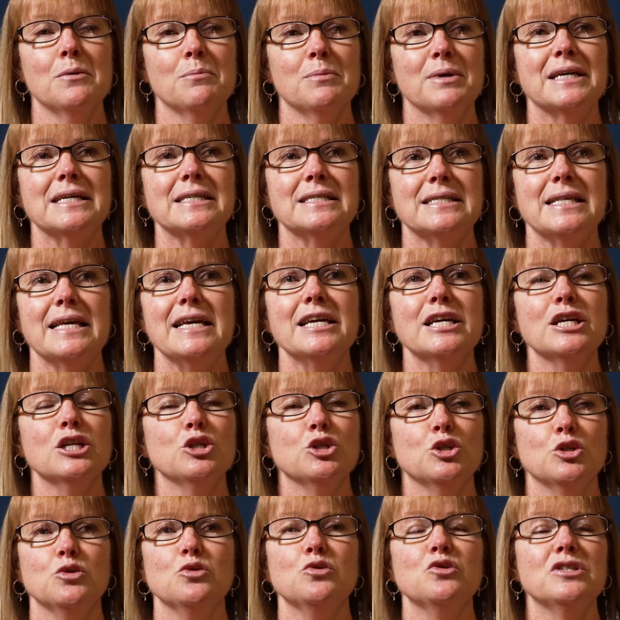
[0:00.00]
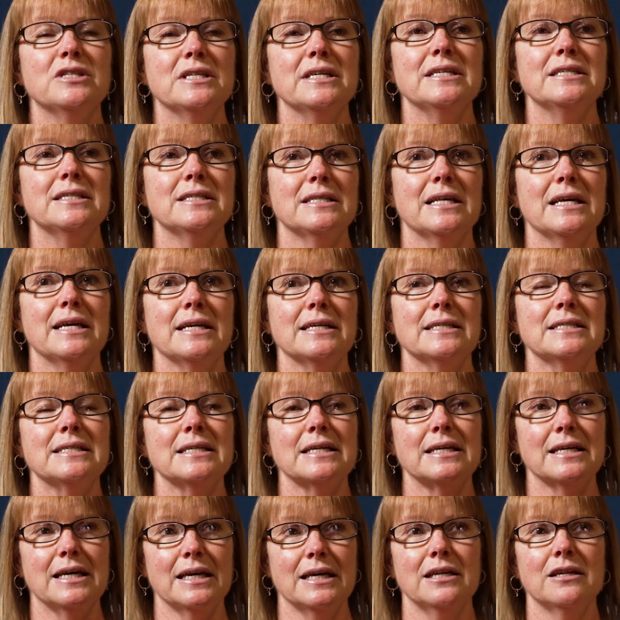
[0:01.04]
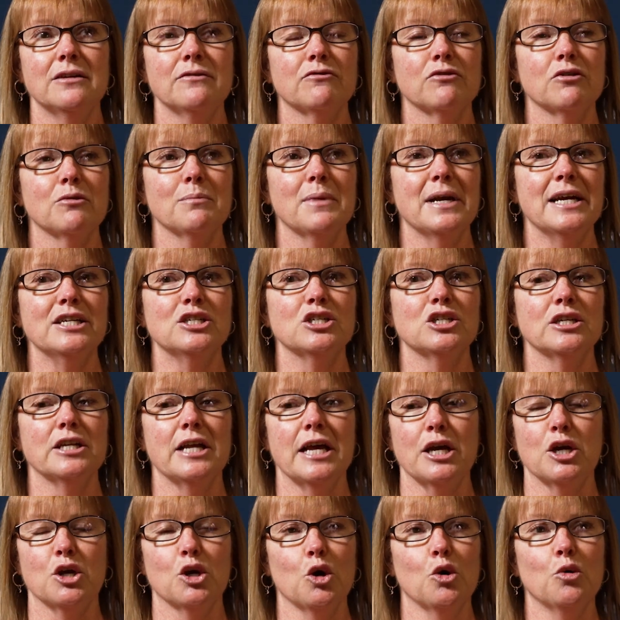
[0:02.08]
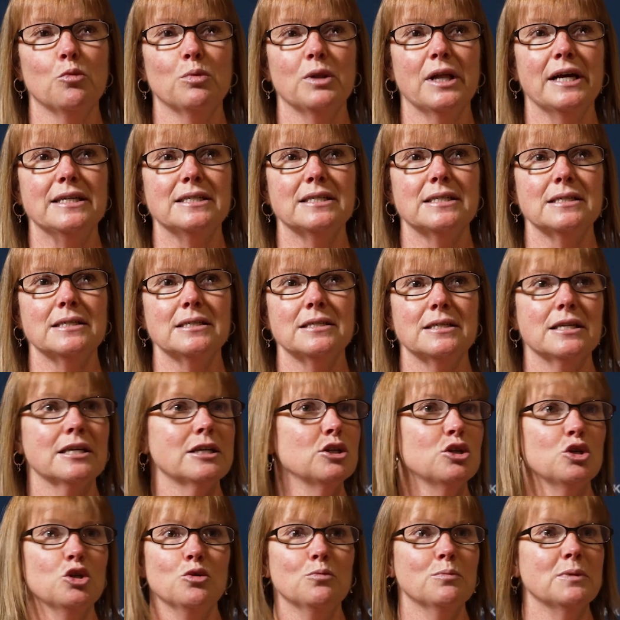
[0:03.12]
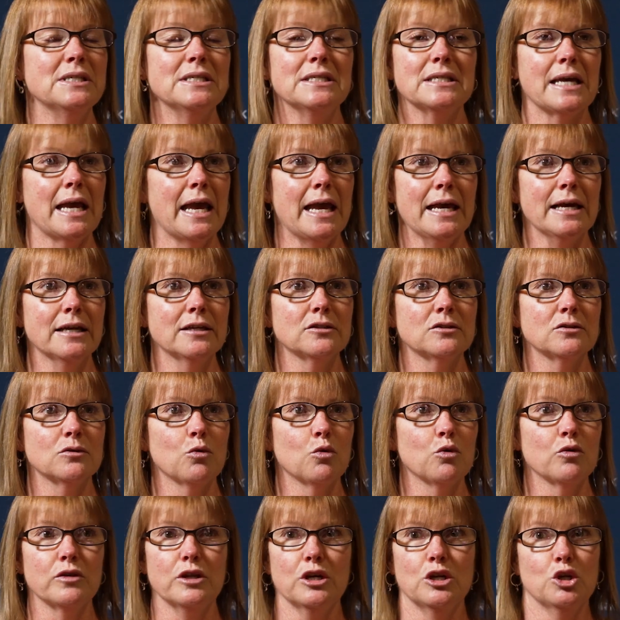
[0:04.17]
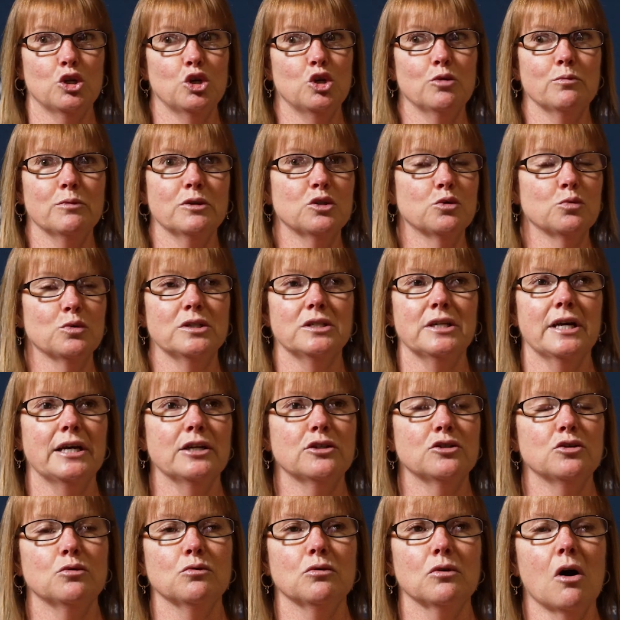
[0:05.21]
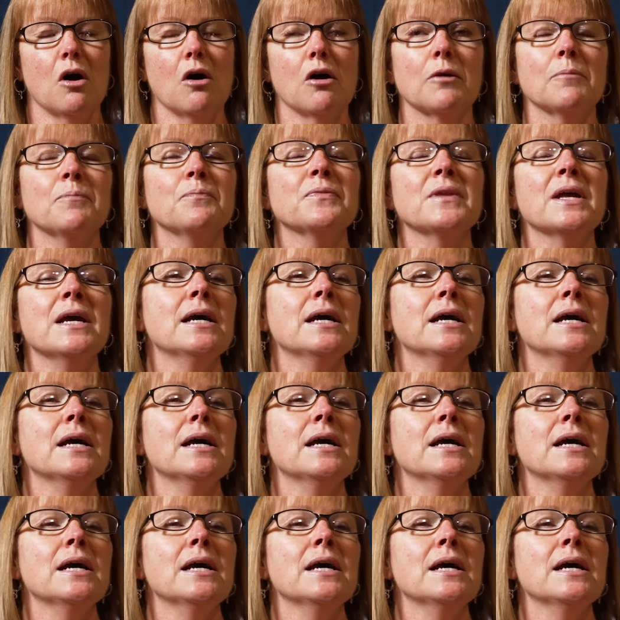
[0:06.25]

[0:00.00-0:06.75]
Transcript: Because they can use these things to get information and go places that humans can't, or that humans would take too long.